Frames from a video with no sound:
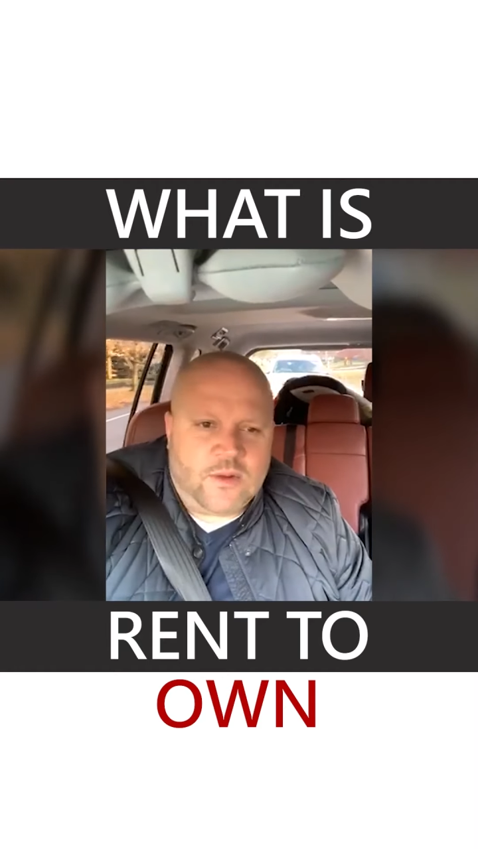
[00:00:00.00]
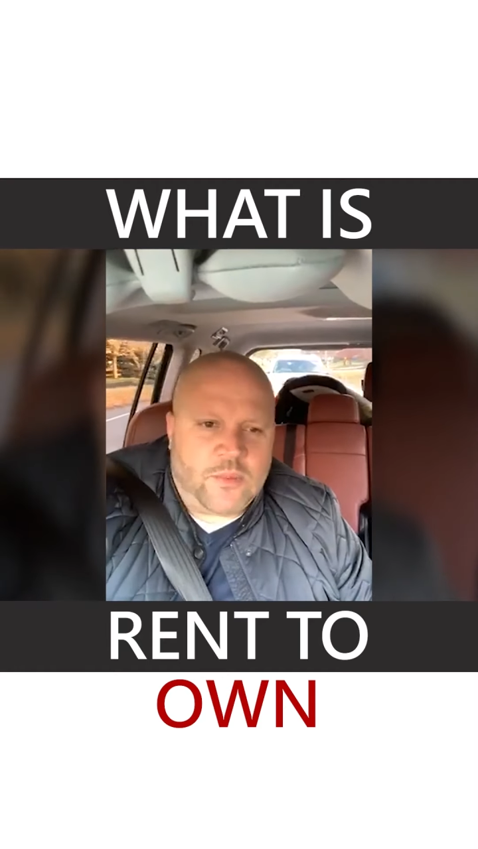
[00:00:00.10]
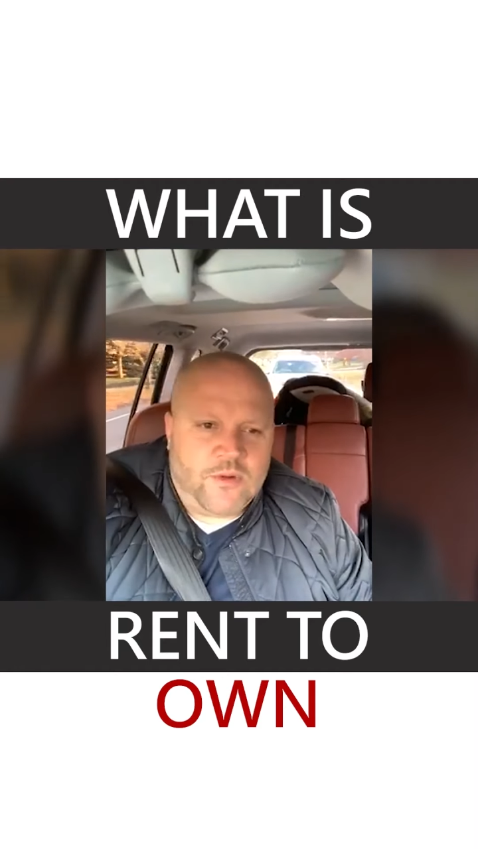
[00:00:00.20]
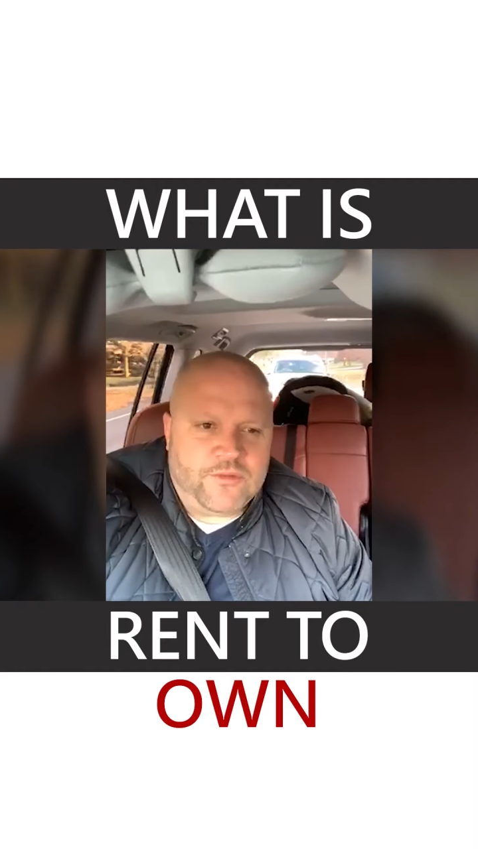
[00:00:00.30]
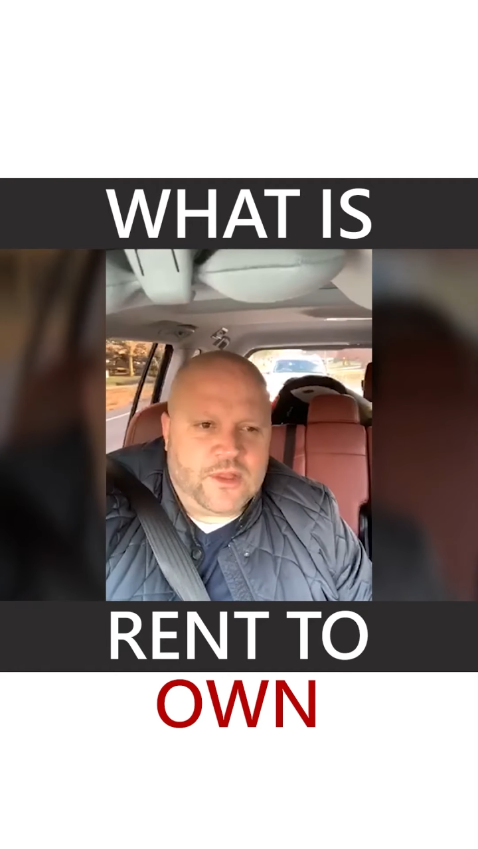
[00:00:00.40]

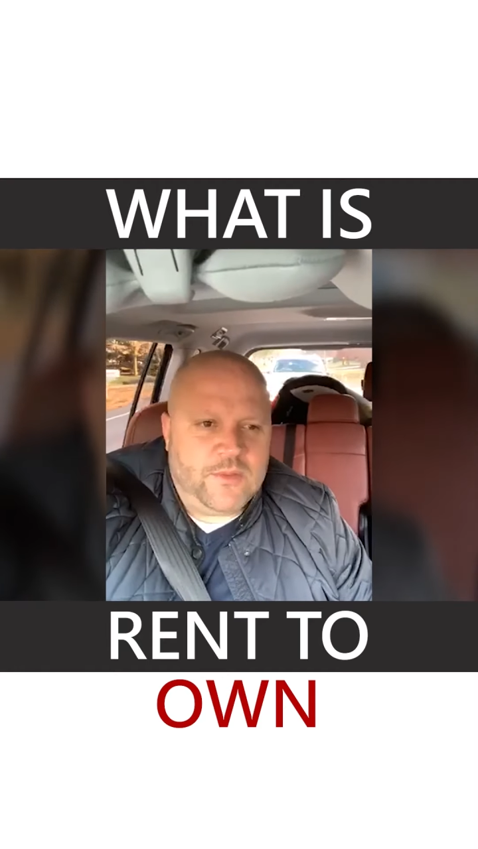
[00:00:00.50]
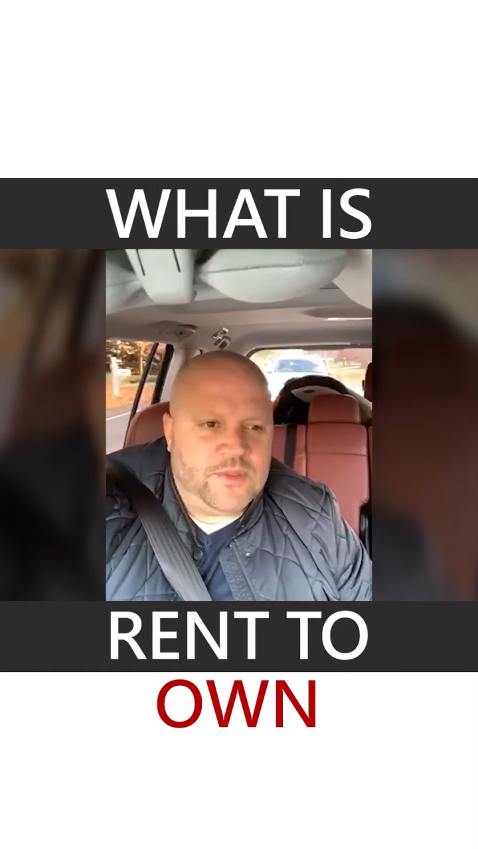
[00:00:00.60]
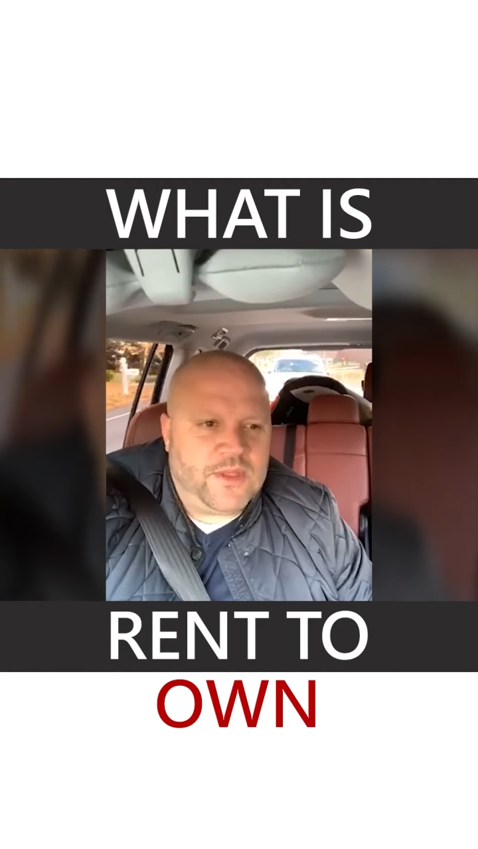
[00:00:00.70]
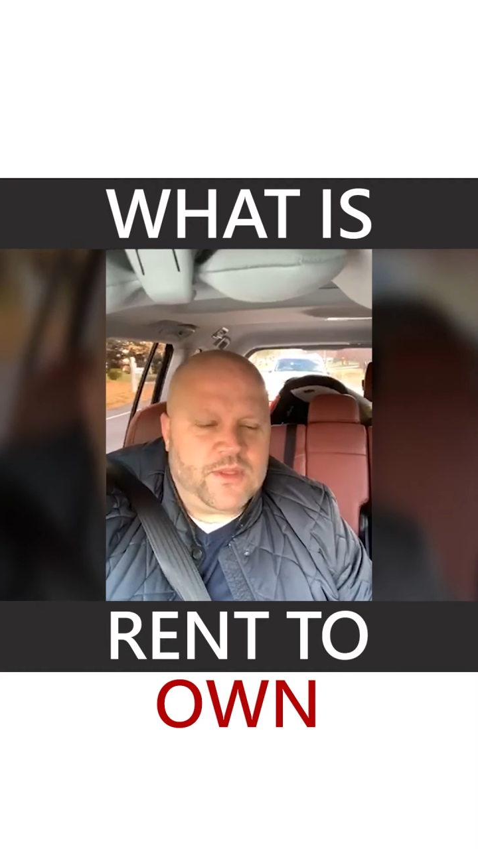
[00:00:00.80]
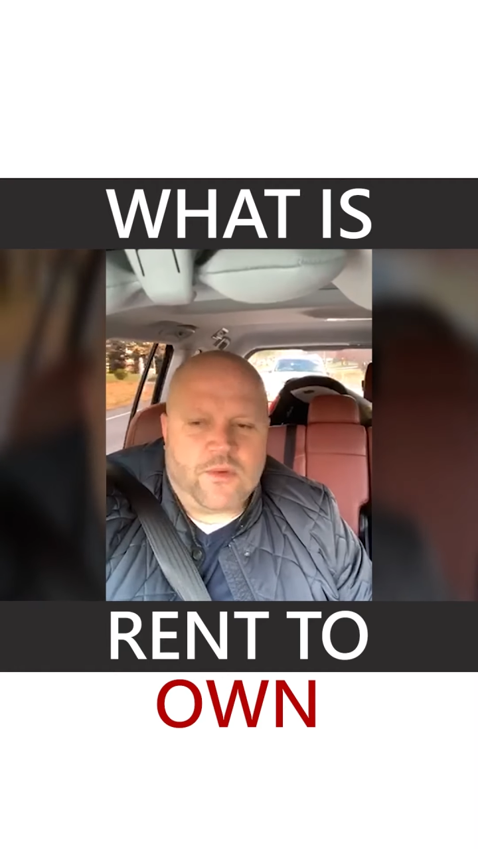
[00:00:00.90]
perfectly
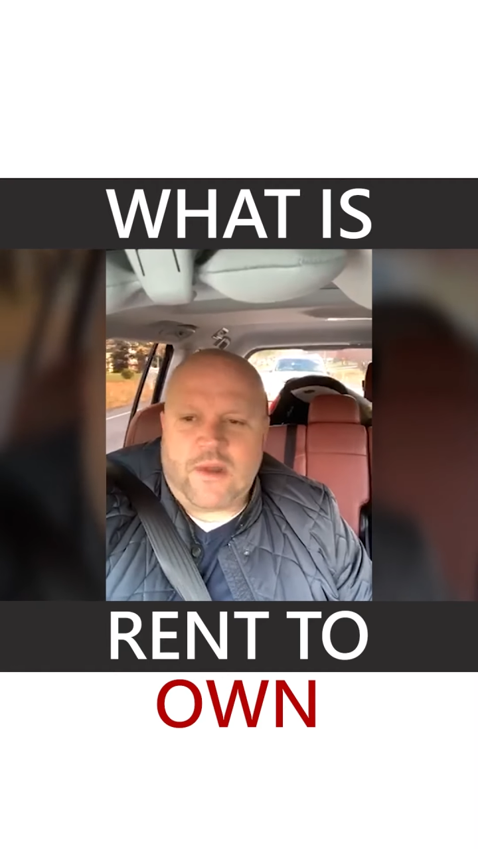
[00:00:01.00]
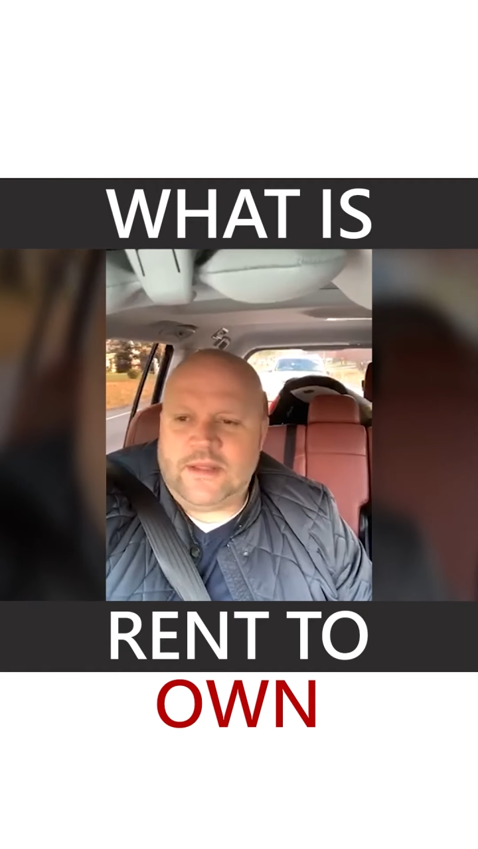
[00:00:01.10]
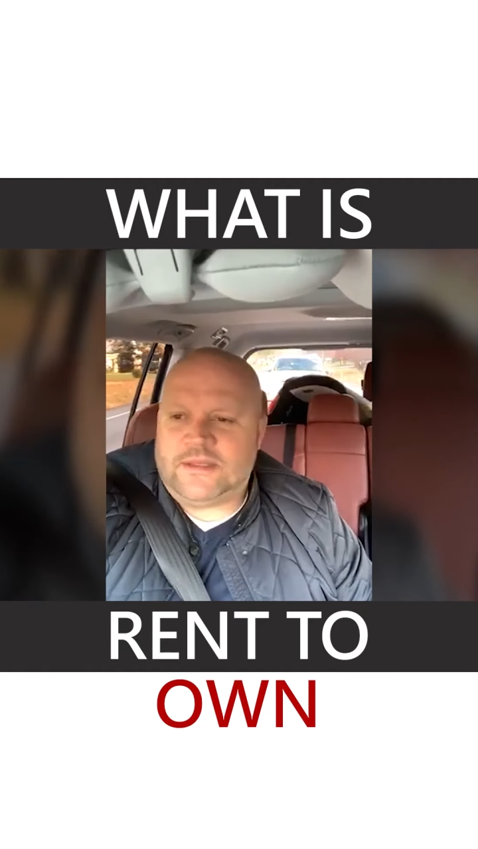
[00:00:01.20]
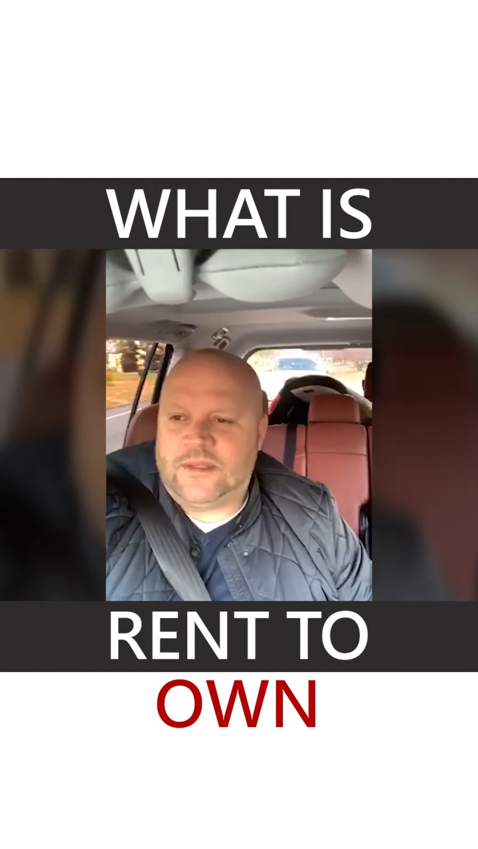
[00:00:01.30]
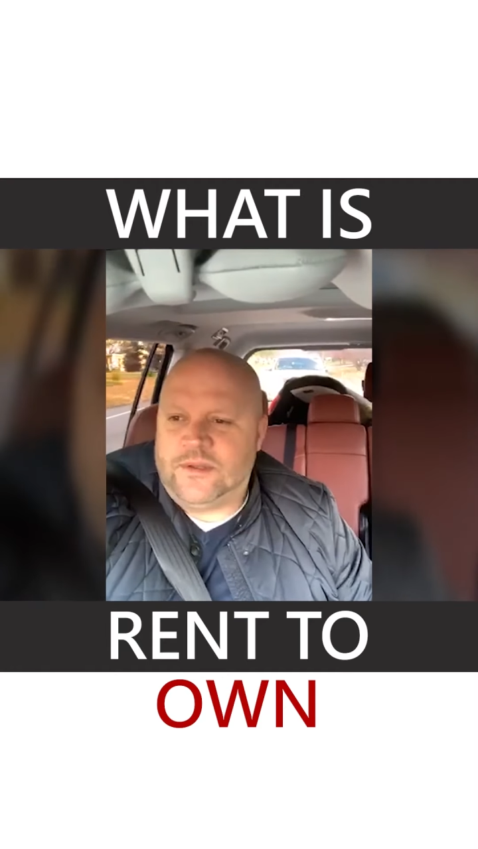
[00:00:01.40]
within their
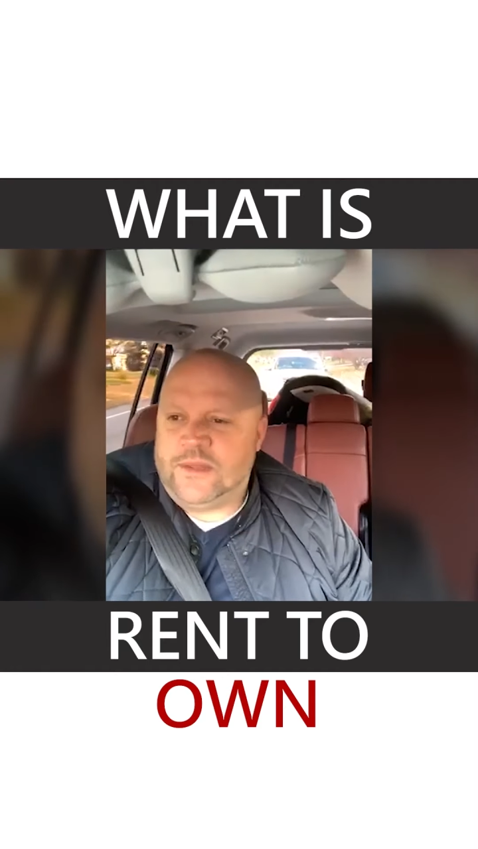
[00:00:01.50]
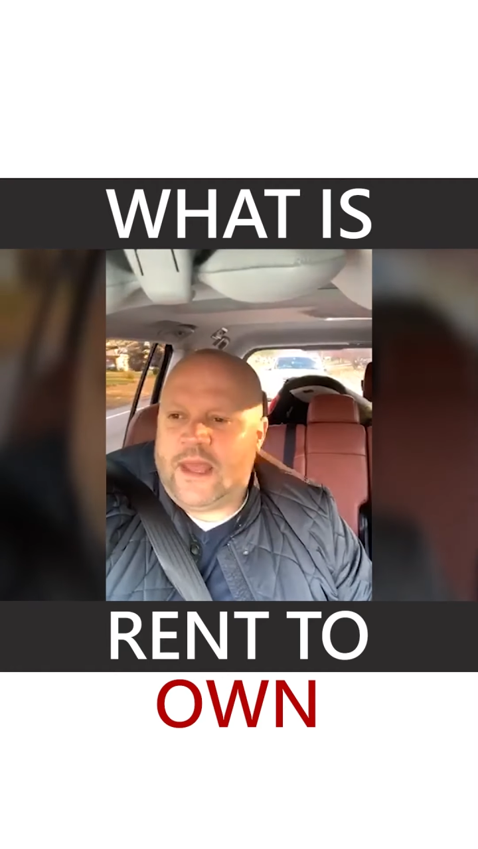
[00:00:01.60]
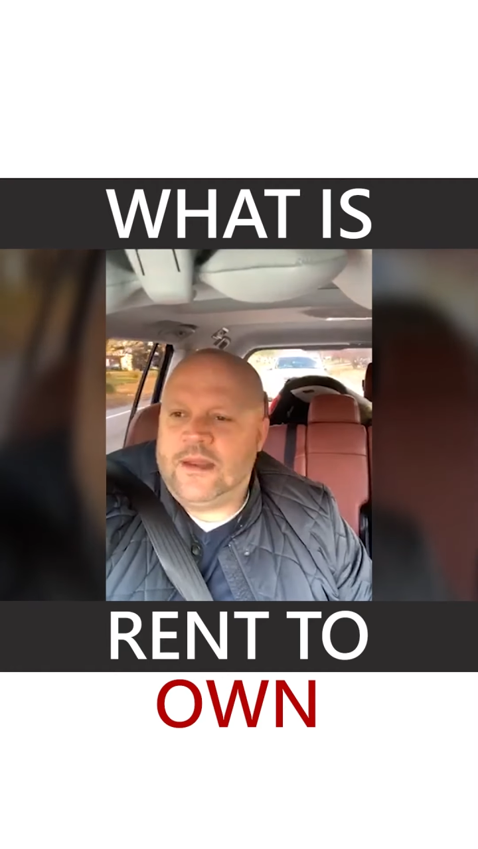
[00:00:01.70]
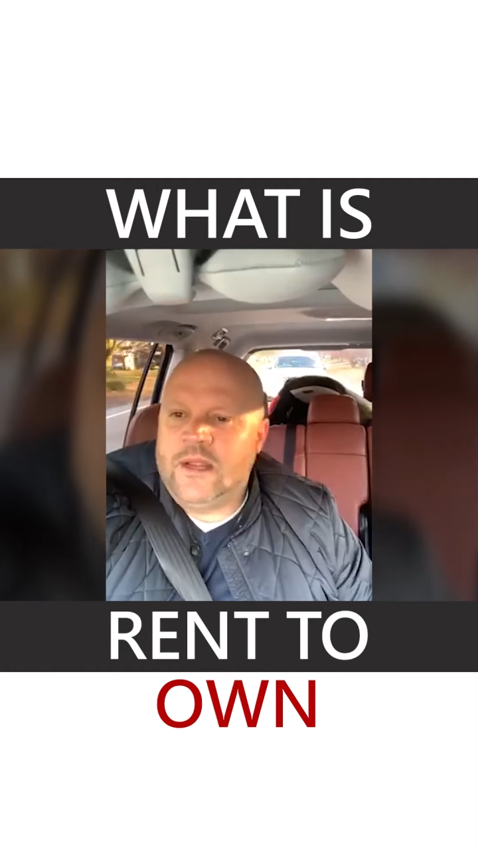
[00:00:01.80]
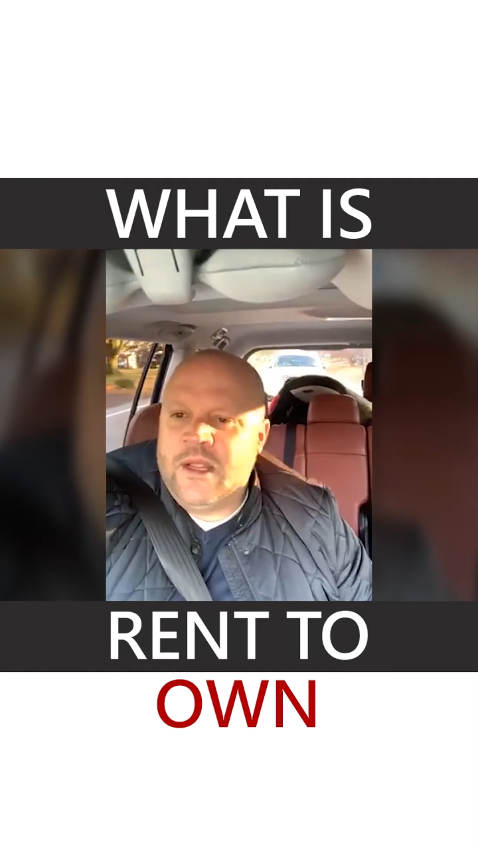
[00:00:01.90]
rights to do that.